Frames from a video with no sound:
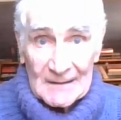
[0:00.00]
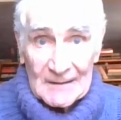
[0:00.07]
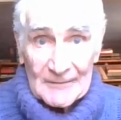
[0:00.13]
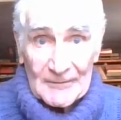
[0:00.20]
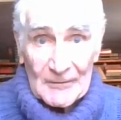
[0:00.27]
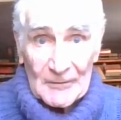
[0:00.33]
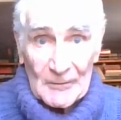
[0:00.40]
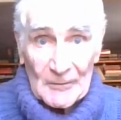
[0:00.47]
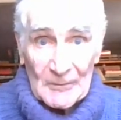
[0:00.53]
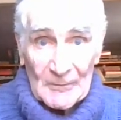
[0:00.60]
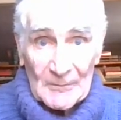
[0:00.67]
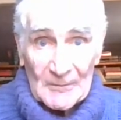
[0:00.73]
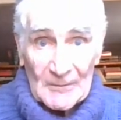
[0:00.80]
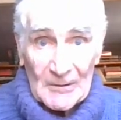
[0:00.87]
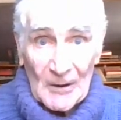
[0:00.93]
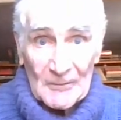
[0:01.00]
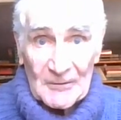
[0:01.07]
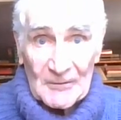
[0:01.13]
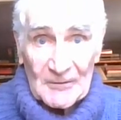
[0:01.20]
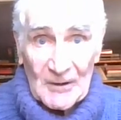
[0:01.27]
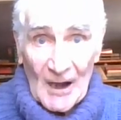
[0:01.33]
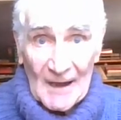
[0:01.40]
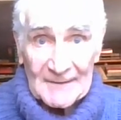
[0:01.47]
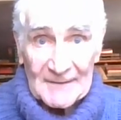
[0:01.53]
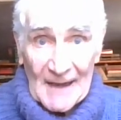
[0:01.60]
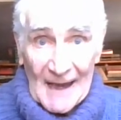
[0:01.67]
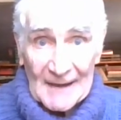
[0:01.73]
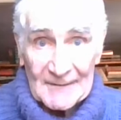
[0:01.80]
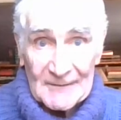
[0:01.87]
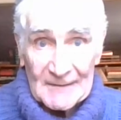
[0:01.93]
for your closest
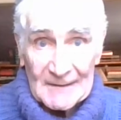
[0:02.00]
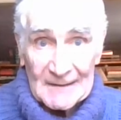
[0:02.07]
contacts.